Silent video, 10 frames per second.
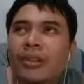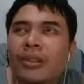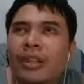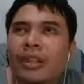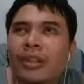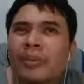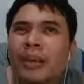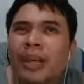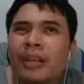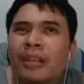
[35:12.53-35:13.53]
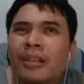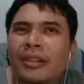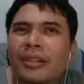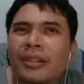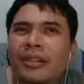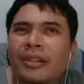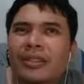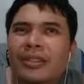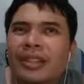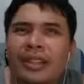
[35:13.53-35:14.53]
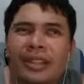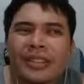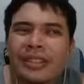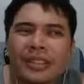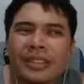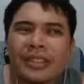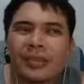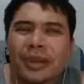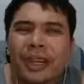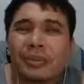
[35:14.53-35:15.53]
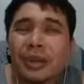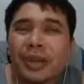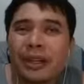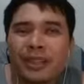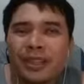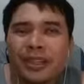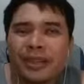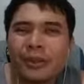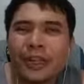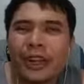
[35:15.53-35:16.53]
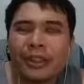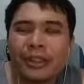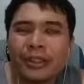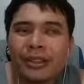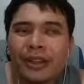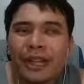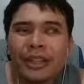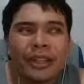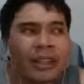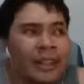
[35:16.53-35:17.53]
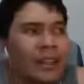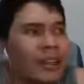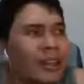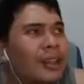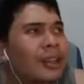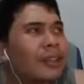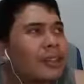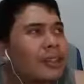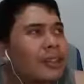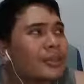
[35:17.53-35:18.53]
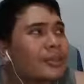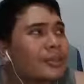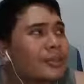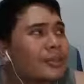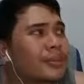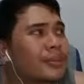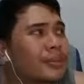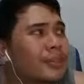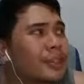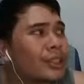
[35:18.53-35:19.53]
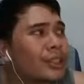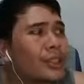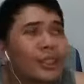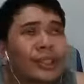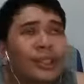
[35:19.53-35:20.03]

Nickelback. Nah, that's a bad band. I don't like Nickelback. Um, shit.